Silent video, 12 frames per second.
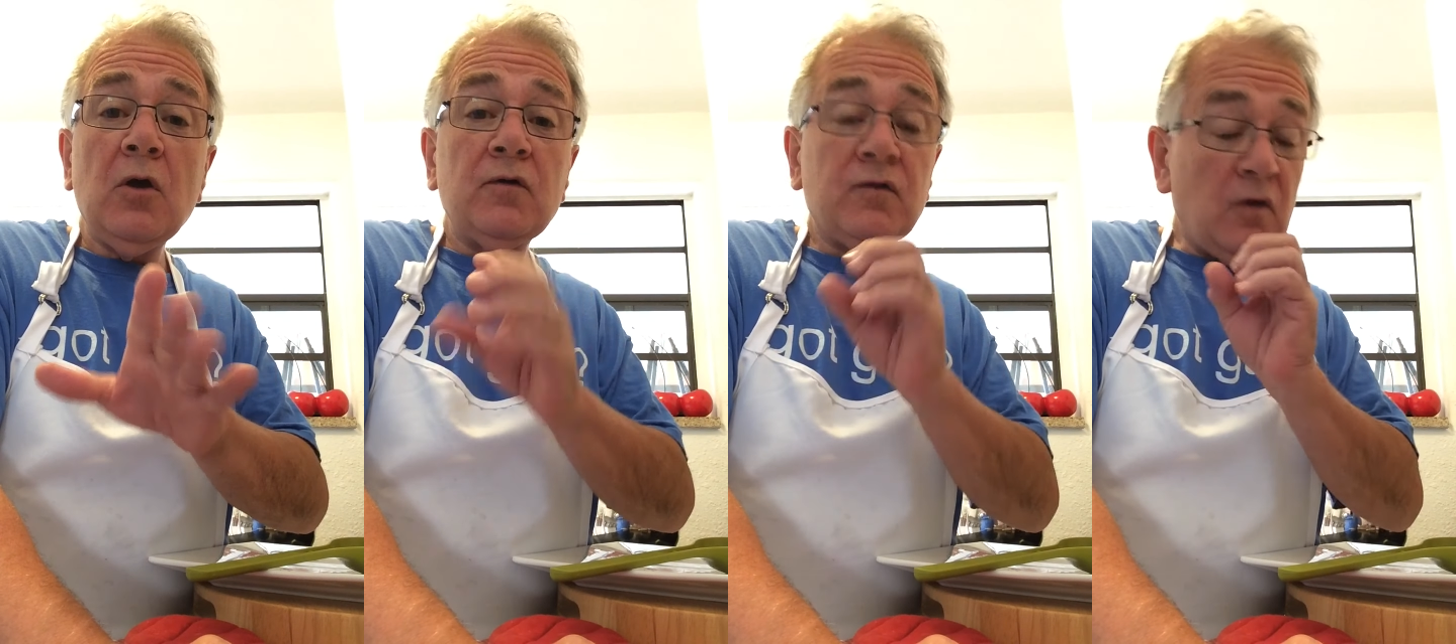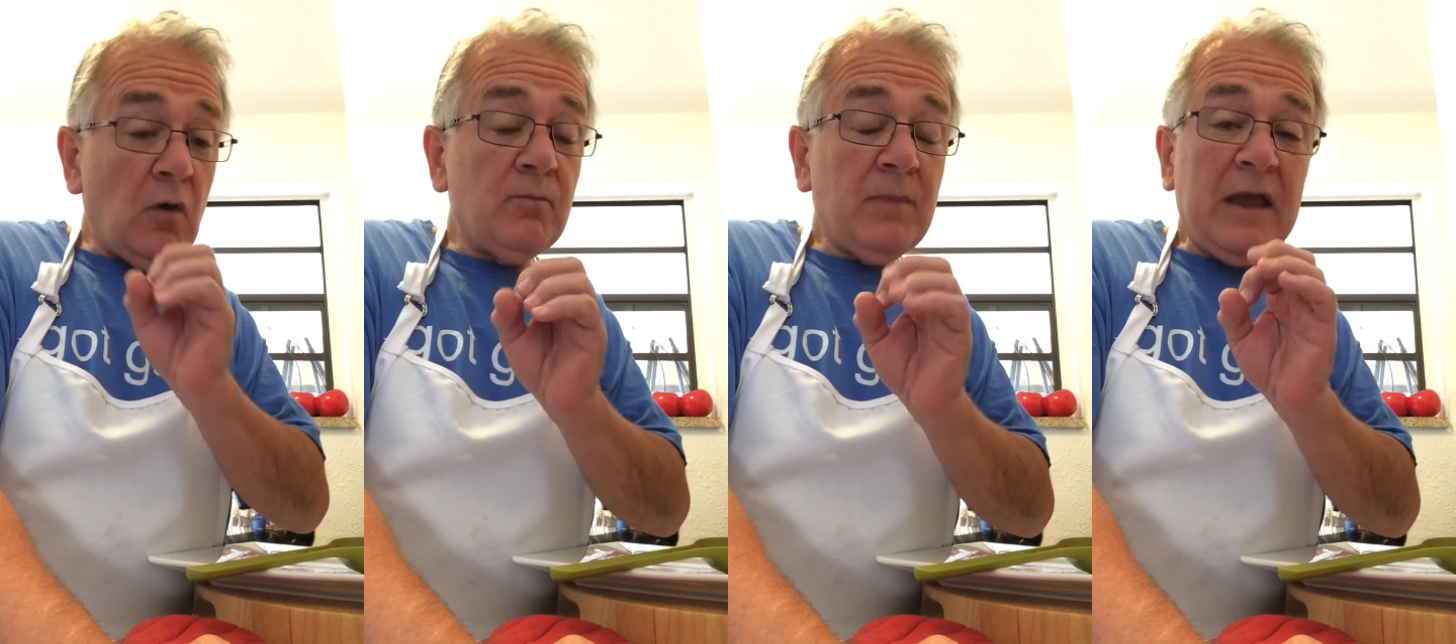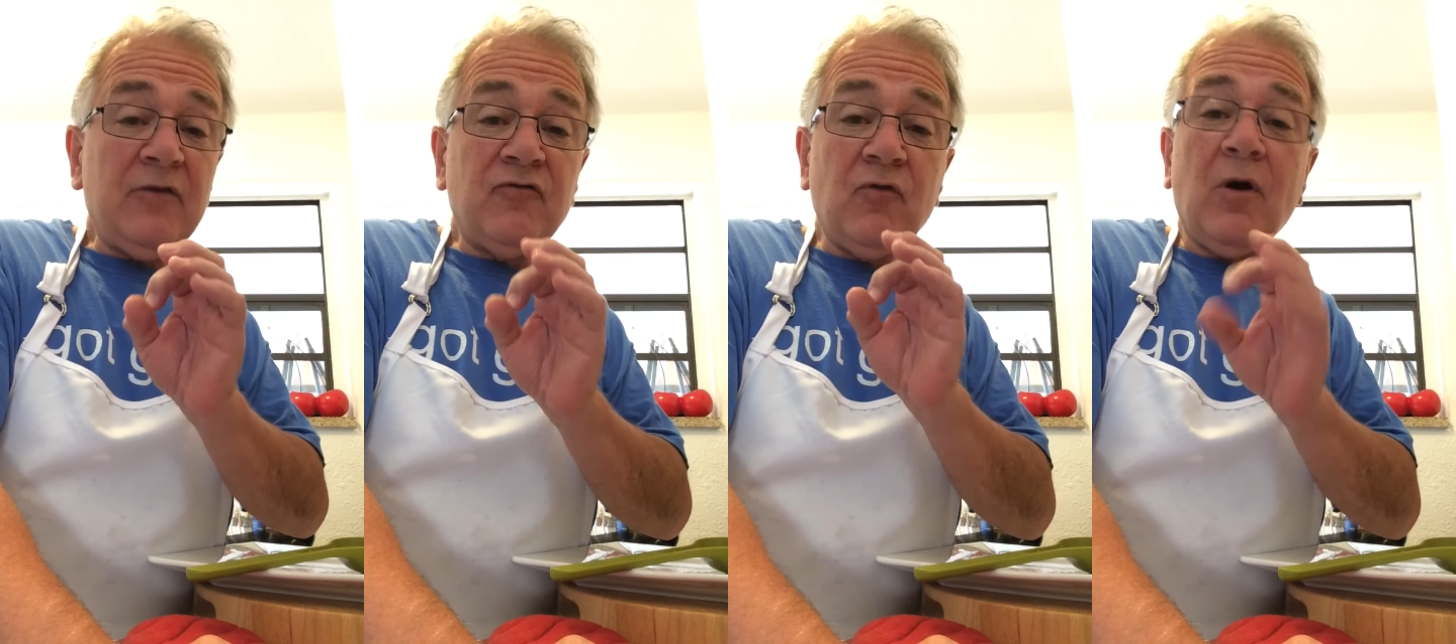So
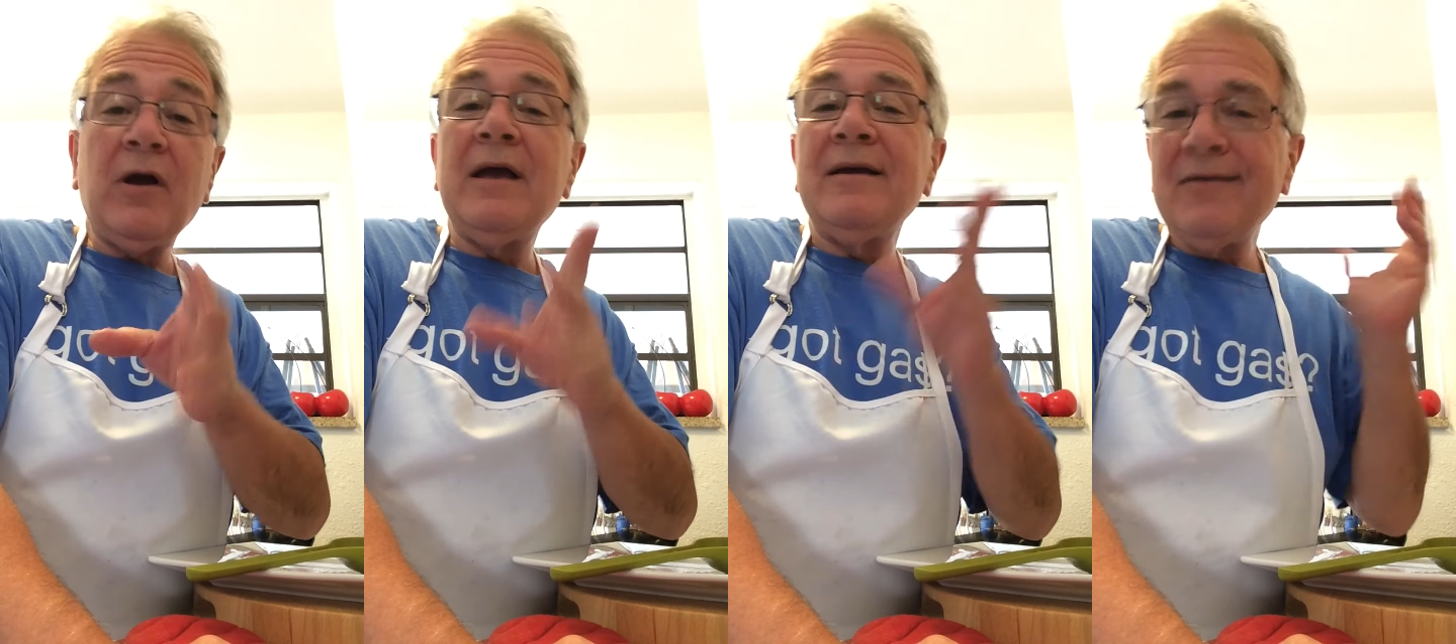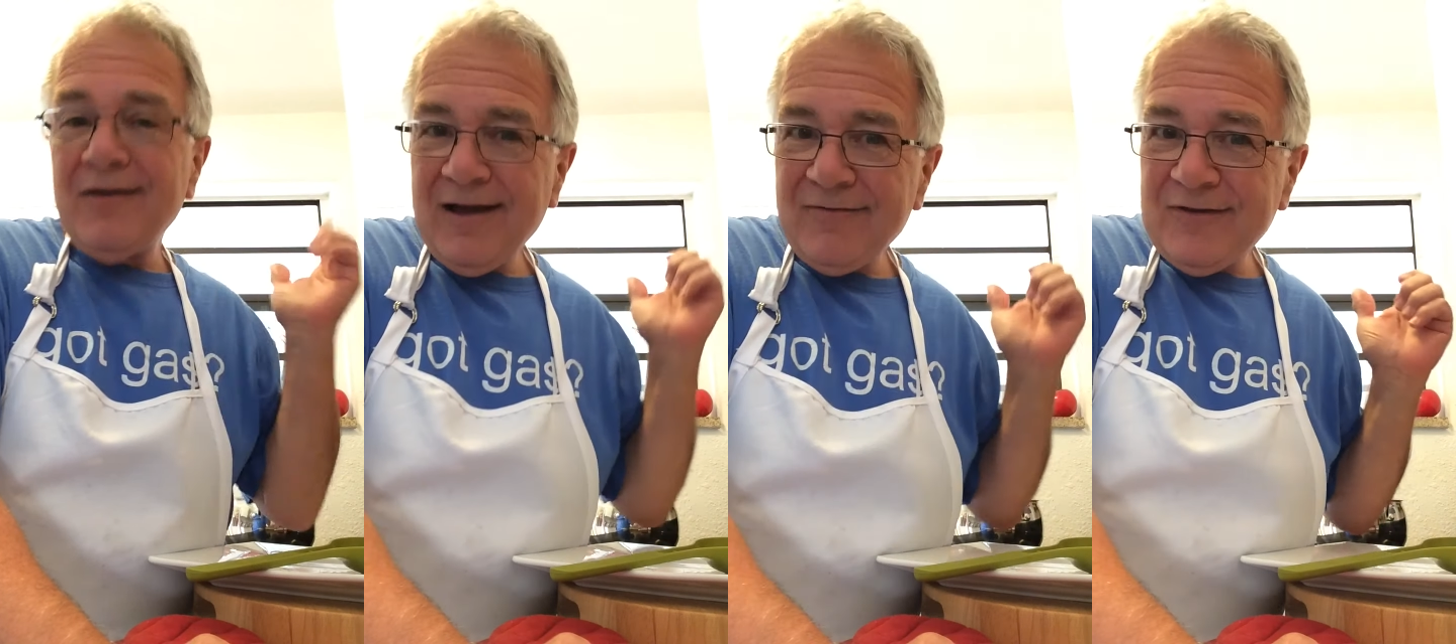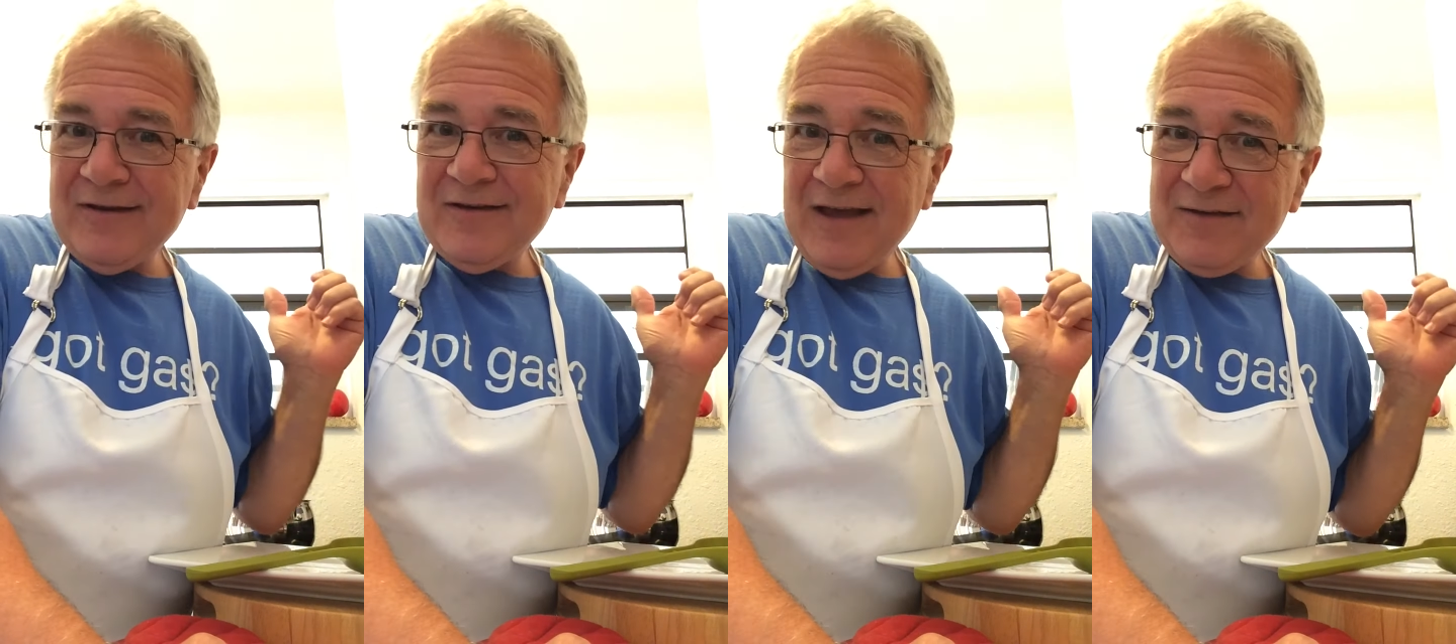make sure, you'll have
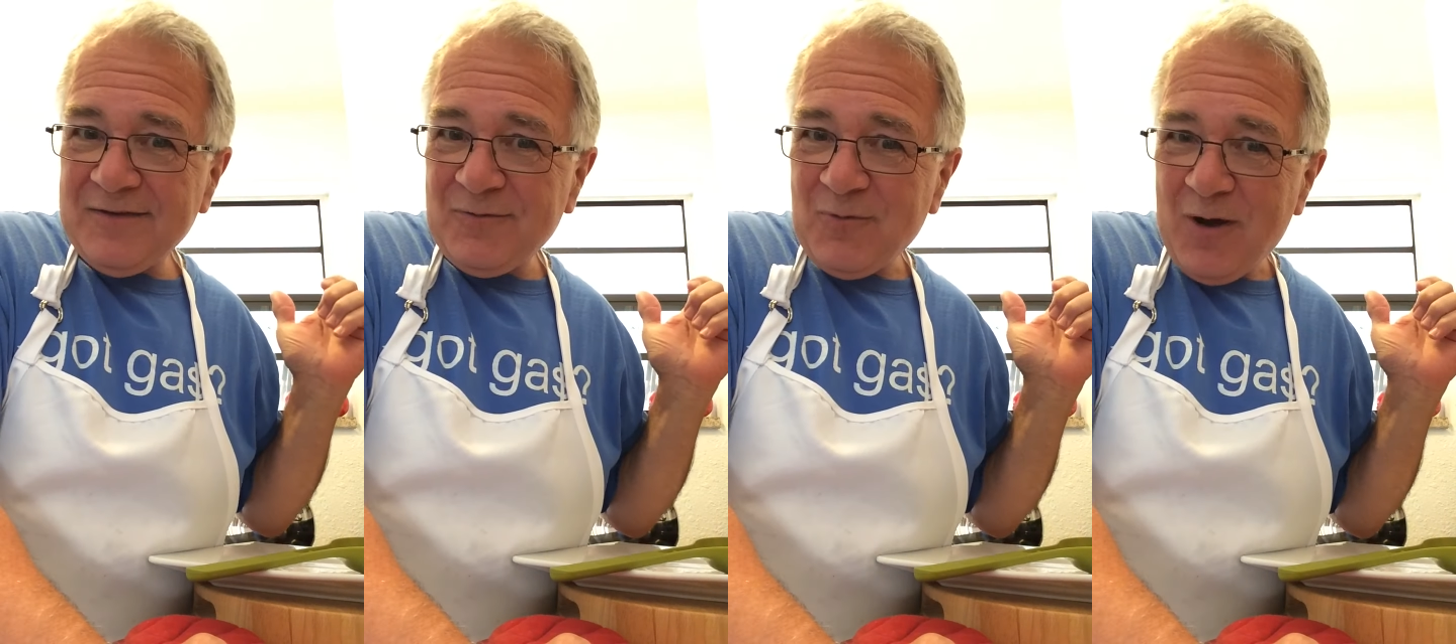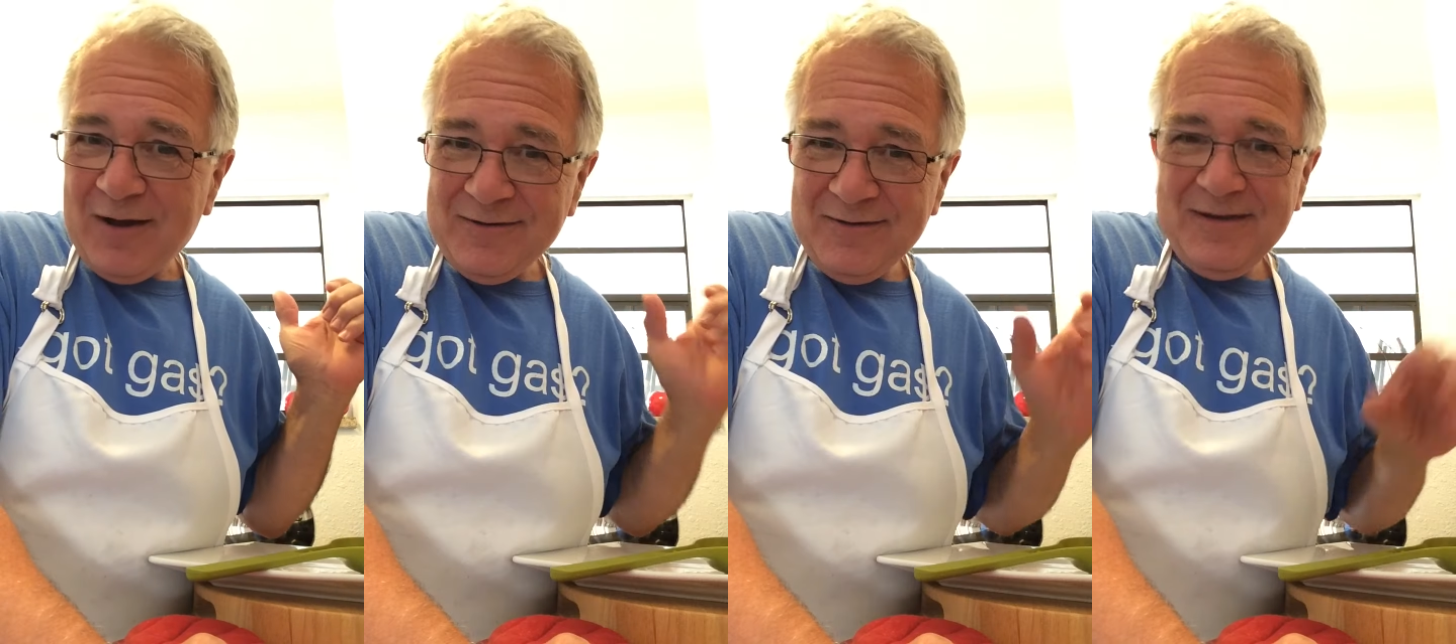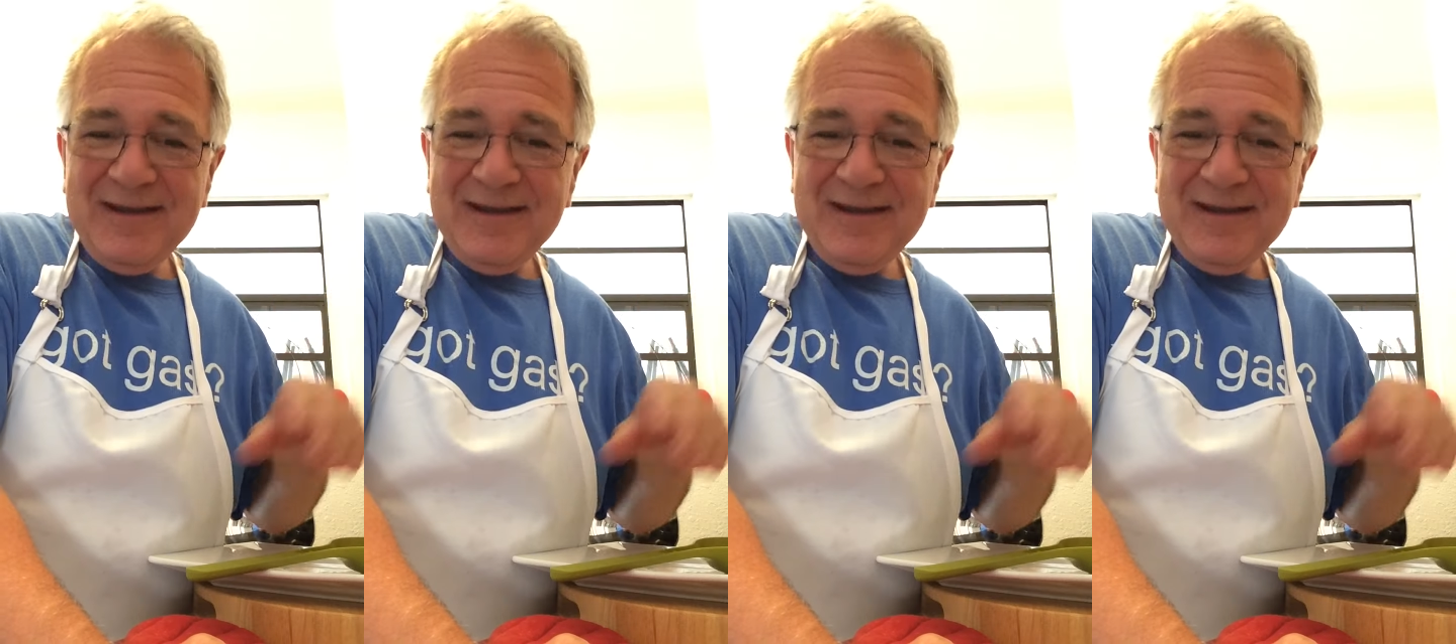to test one